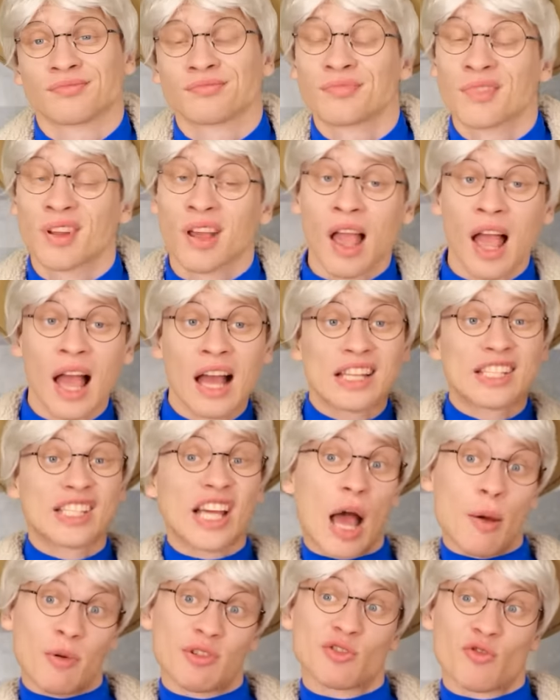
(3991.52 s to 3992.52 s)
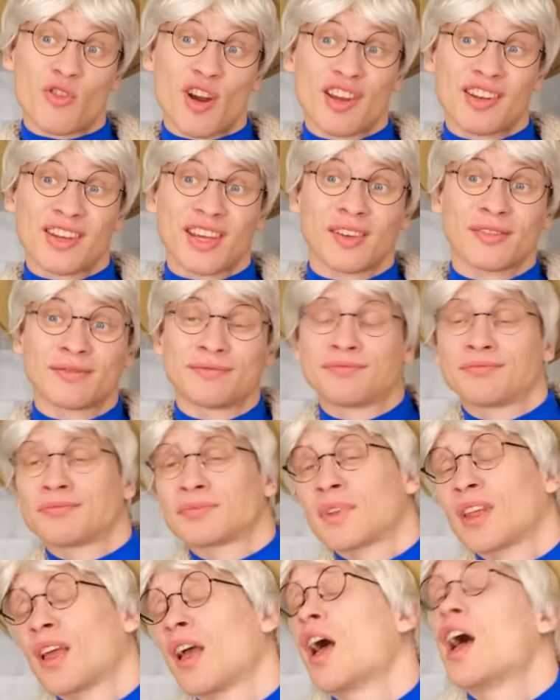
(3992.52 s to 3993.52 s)
And that is time!
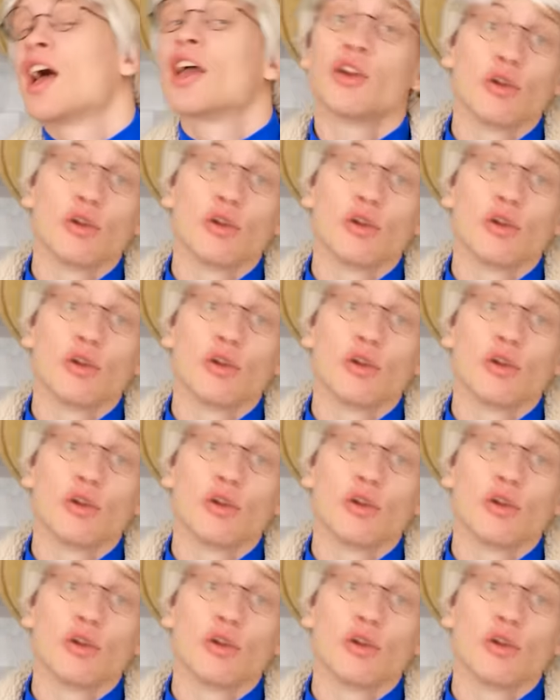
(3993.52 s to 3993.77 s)
Reveal your